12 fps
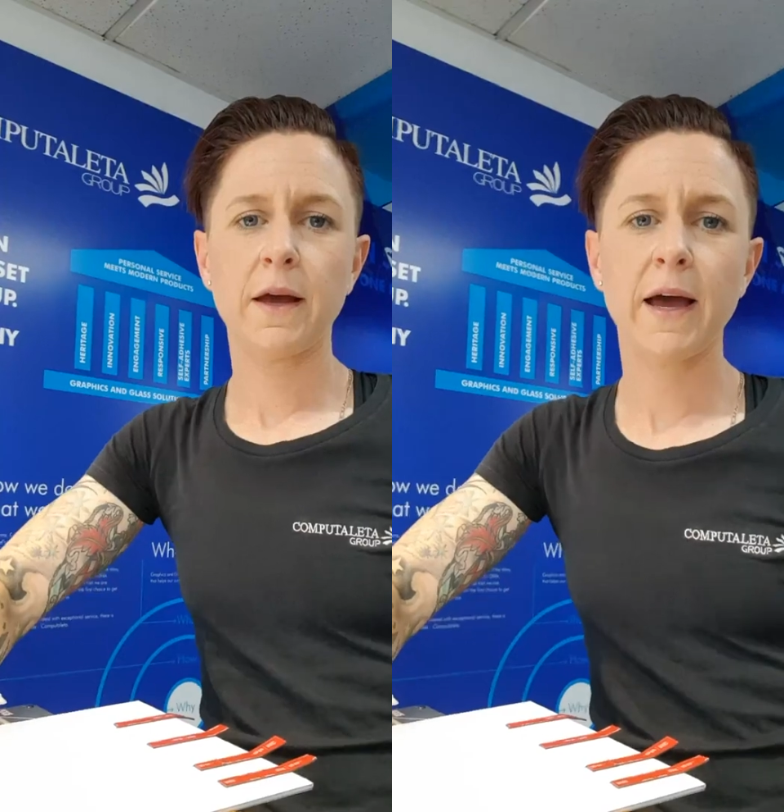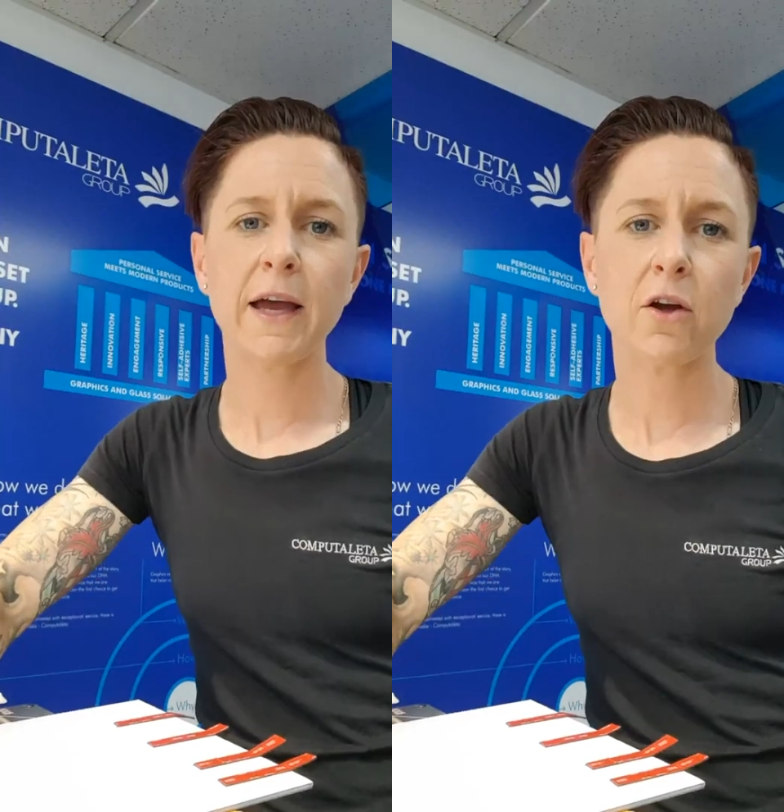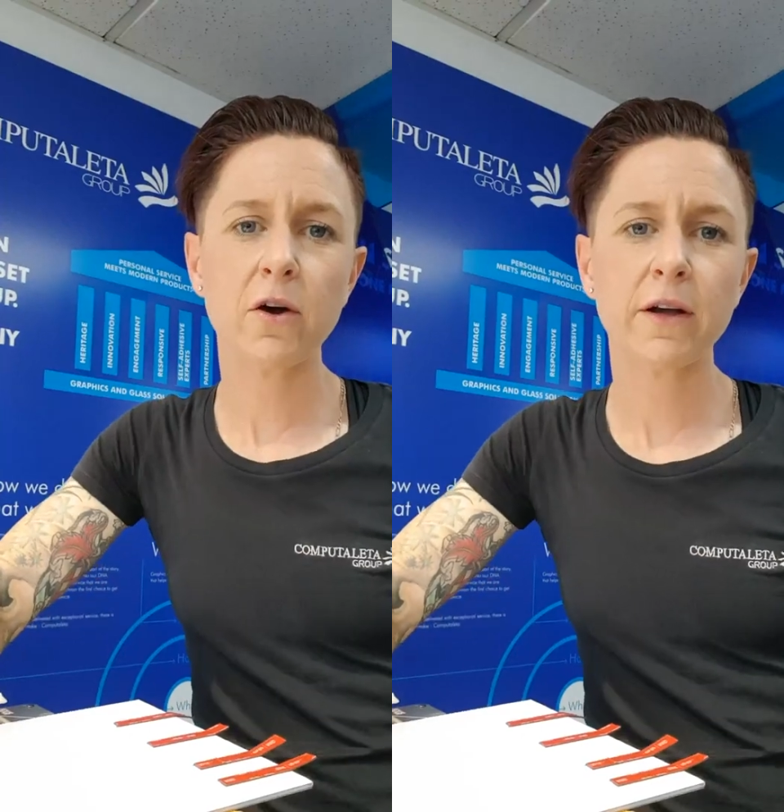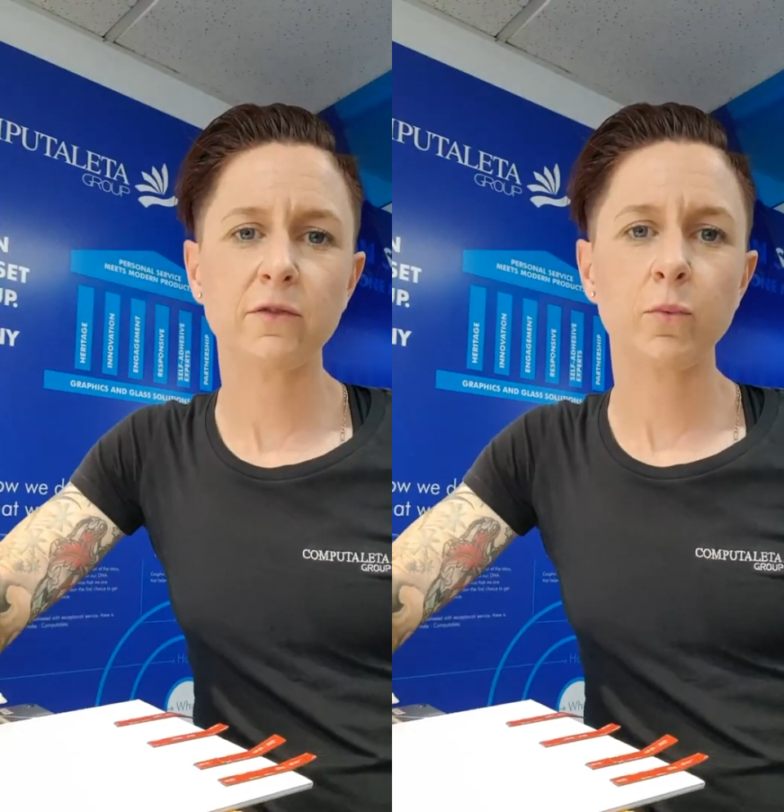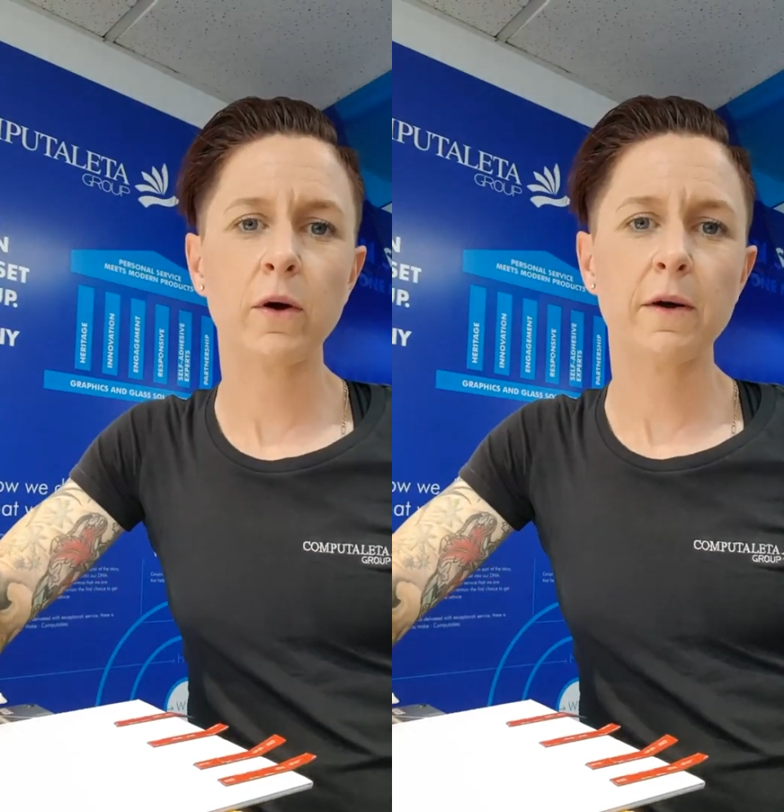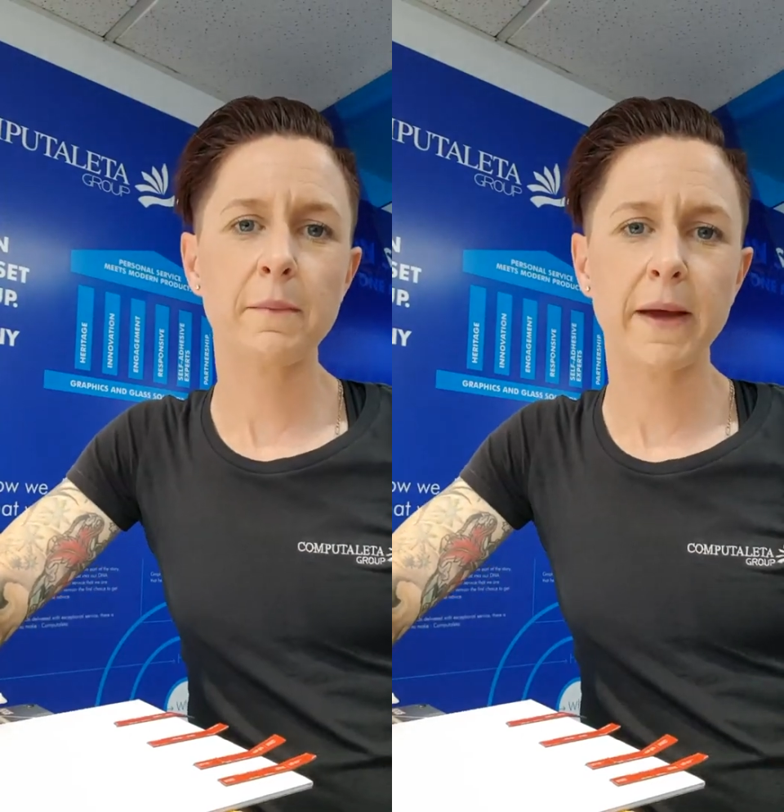Hey guys,
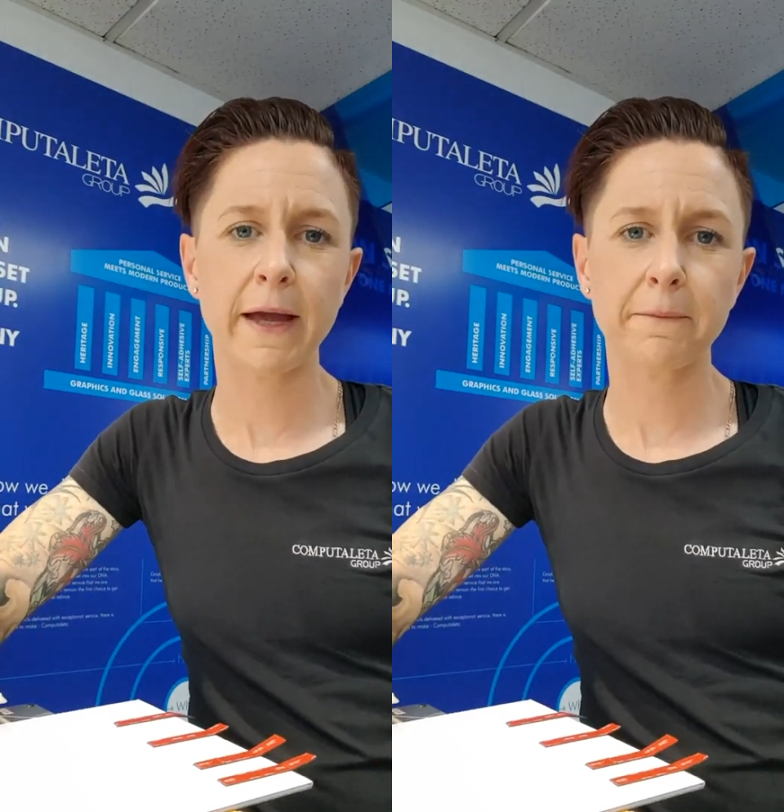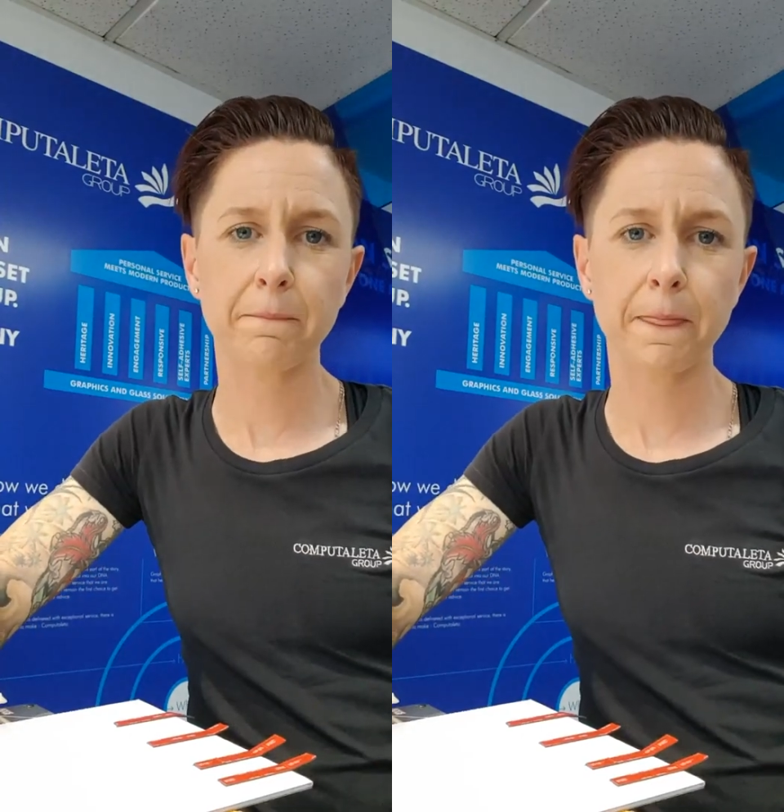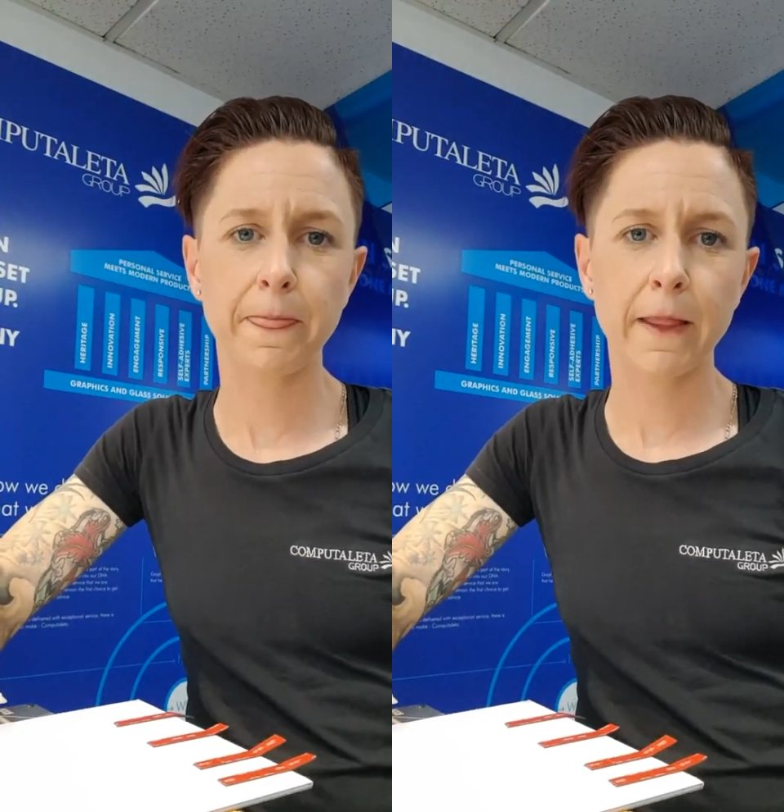welcome back.